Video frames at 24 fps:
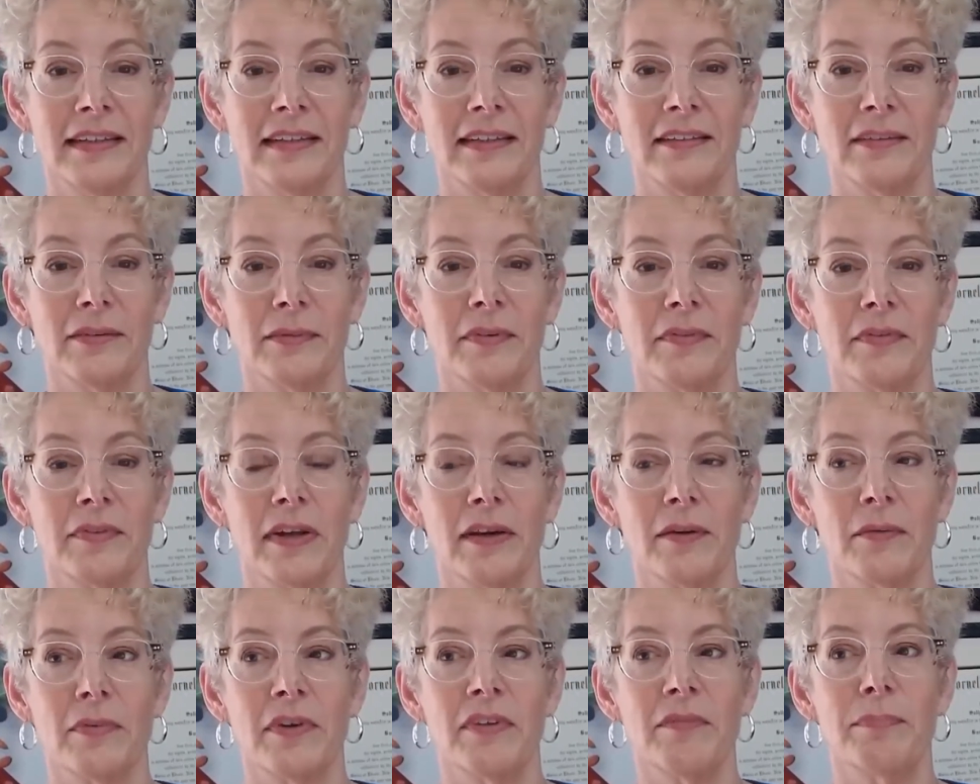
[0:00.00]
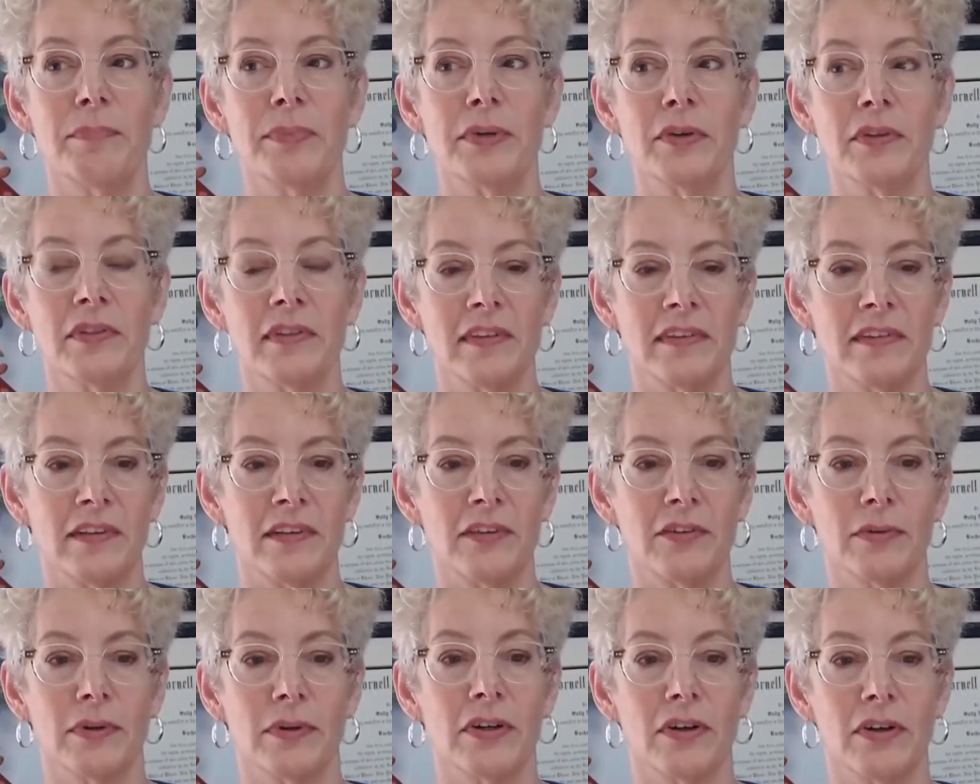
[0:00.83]
And so we've got, we've built this
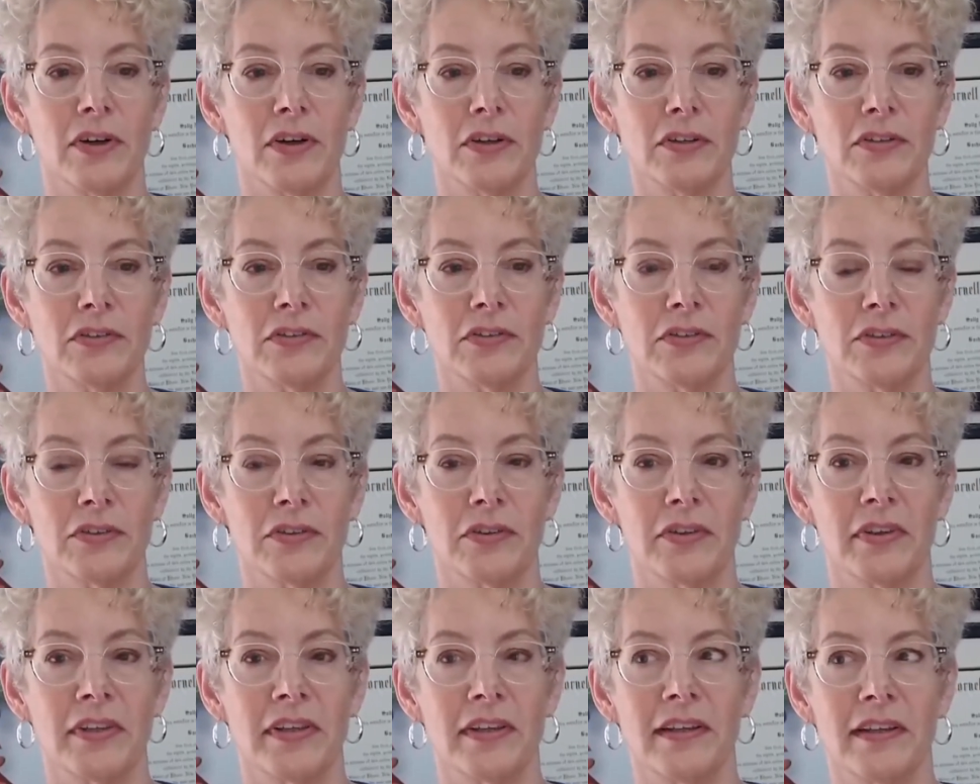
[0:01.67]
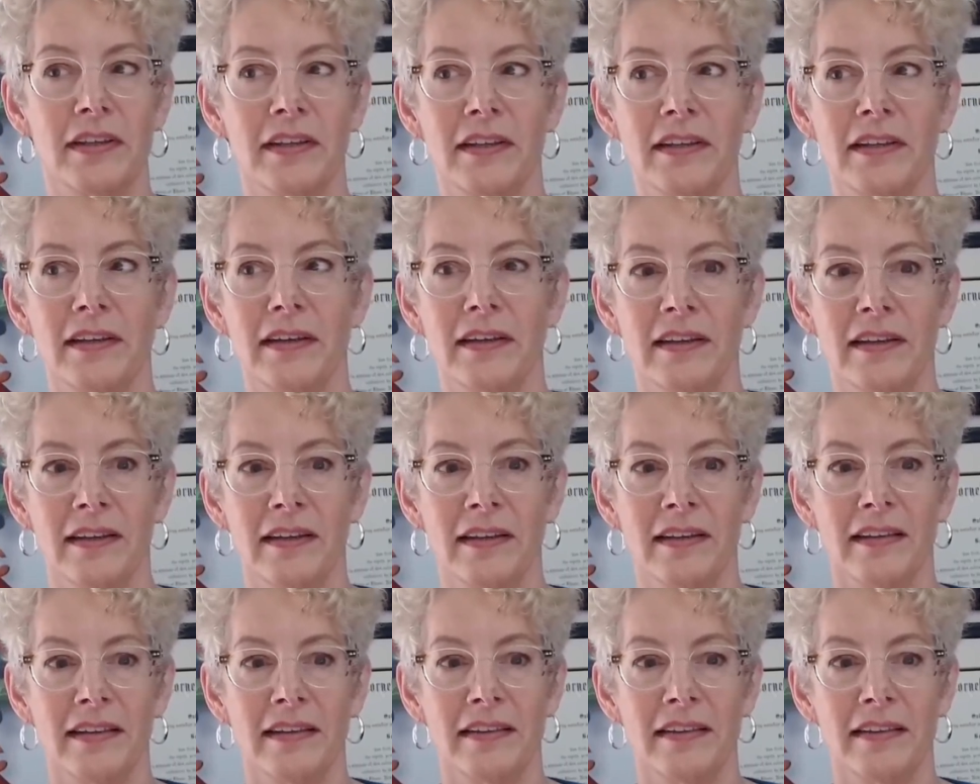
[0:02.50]
into our culture thinking that